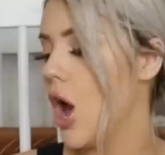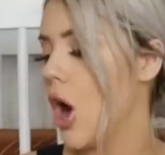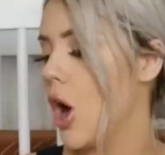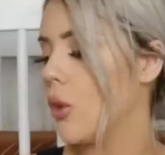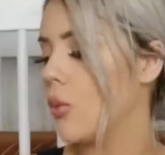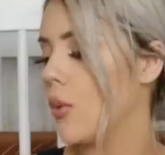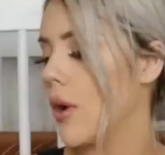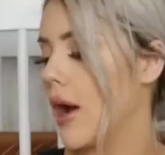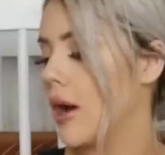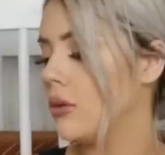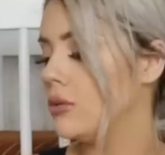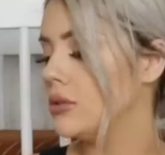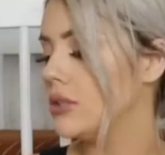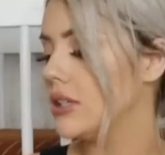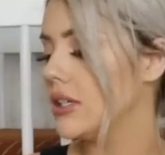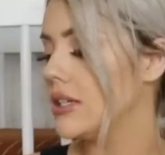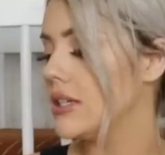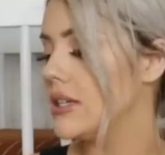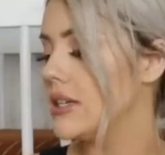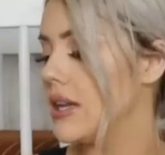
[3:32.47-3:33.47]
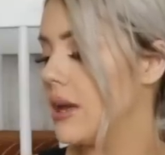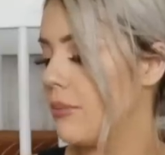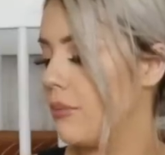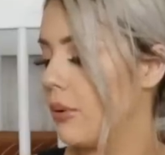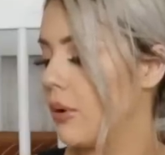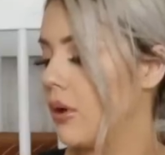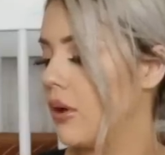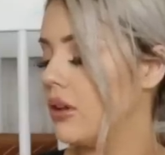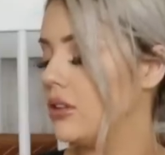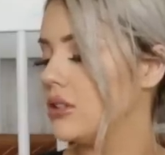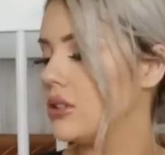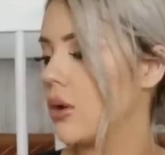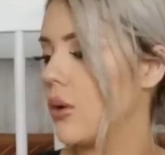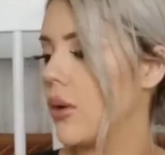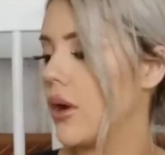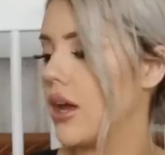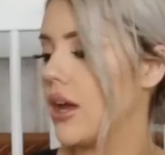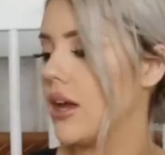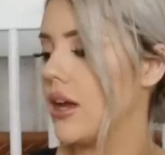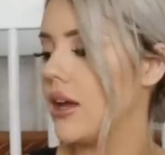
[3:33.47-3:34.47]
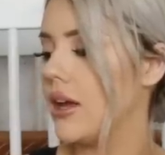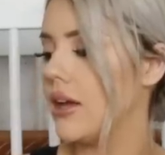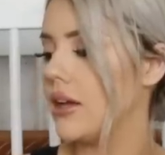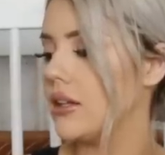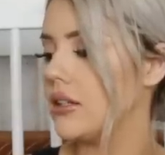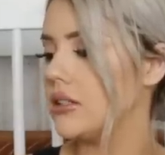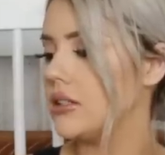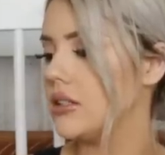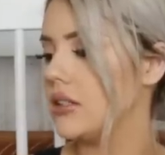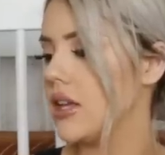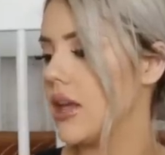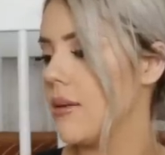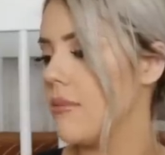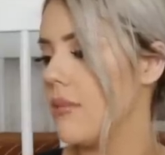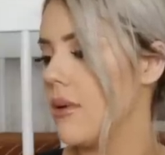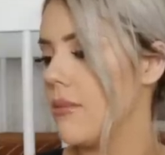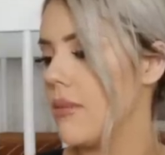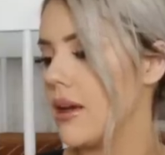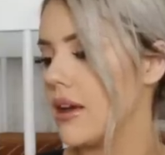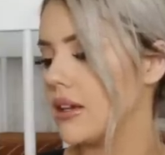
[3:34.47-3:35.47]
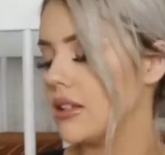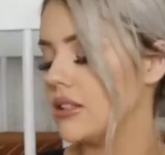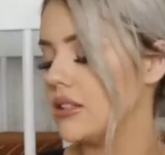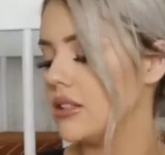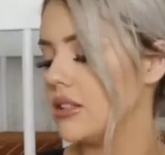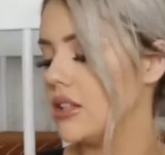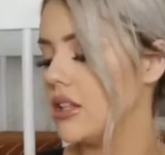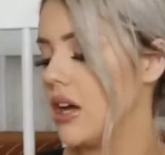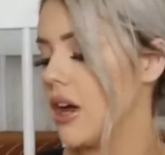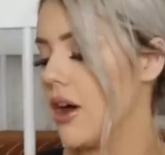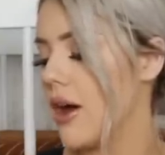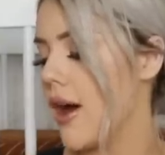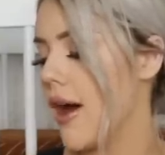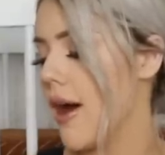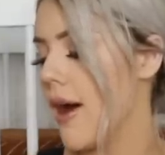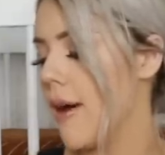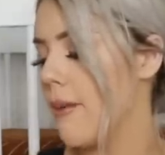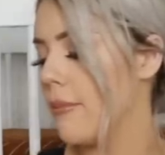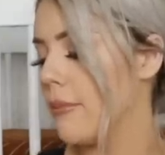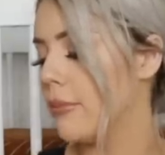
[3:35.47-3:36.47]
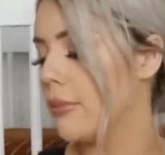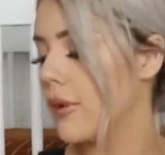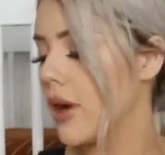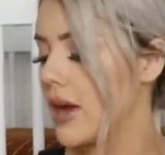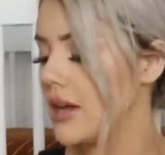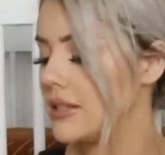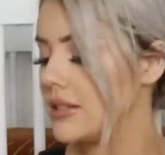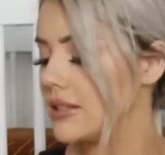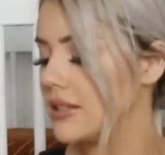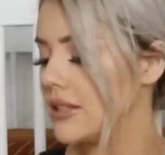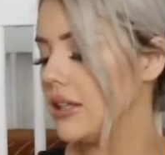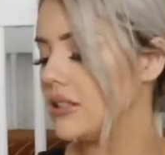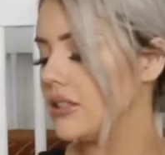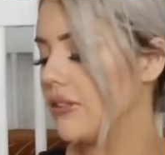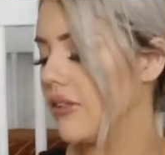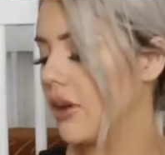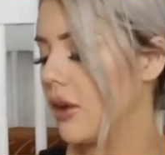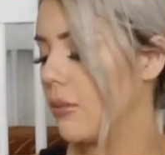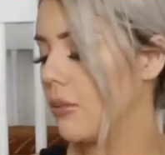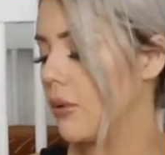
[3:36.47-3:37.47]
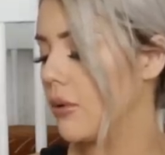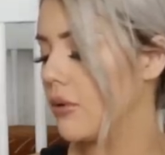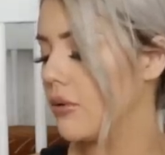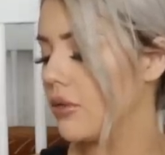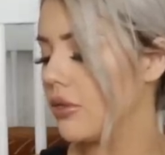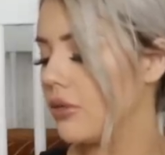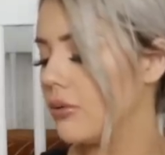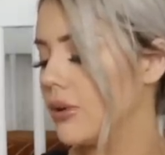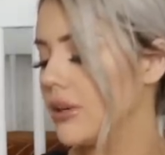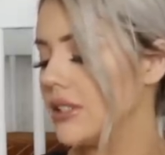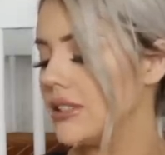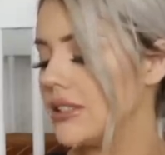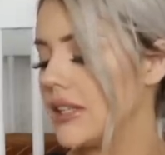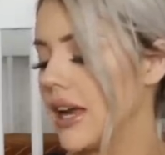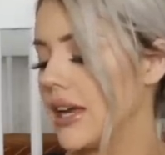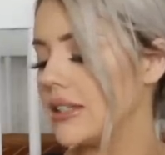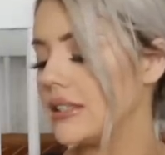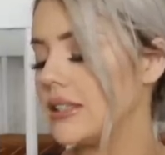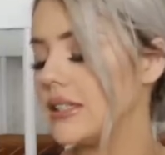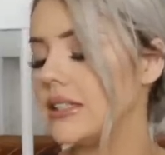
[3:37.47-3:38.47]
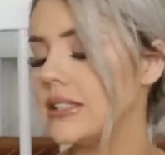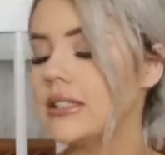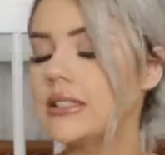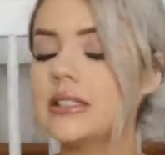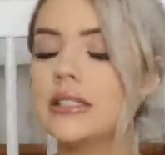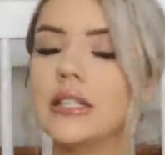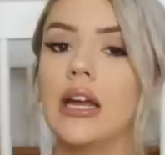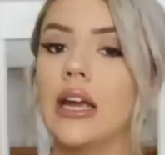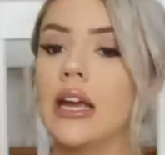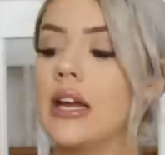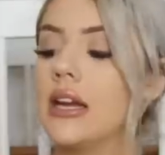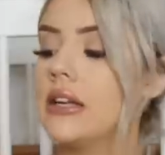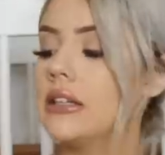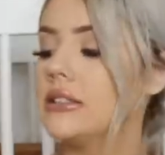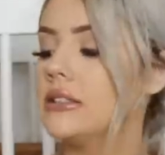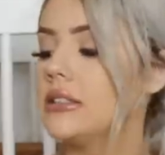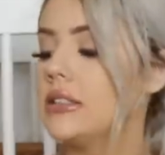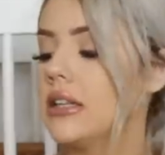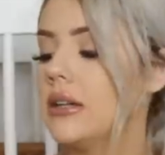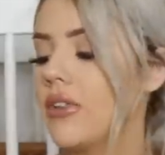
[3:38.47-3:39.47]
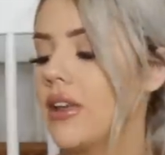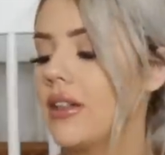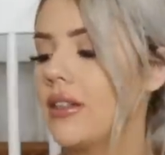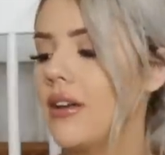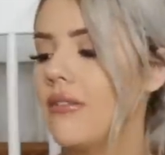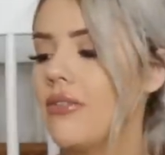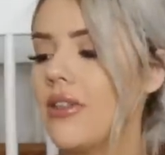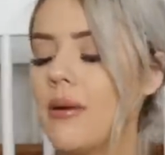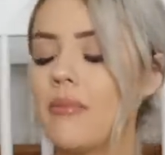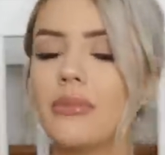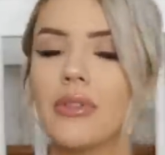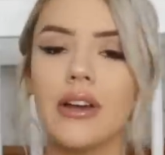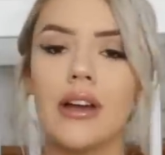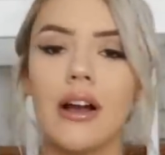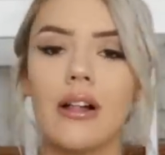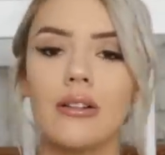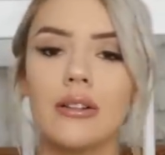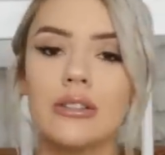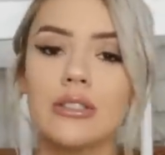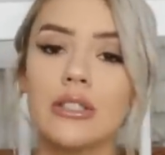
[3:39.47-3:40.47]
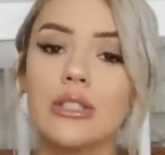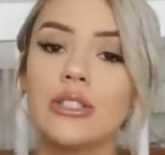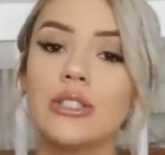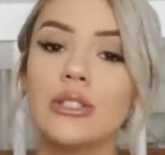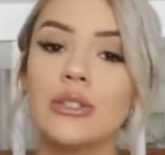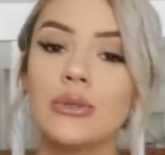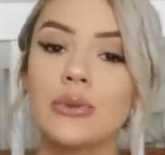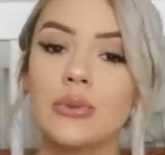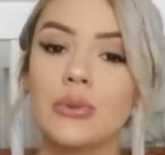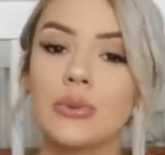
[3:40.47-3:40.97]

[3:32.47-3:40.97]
around nipple so it is it mimics the um, breasts it's available in three sizes and I love them the colors are just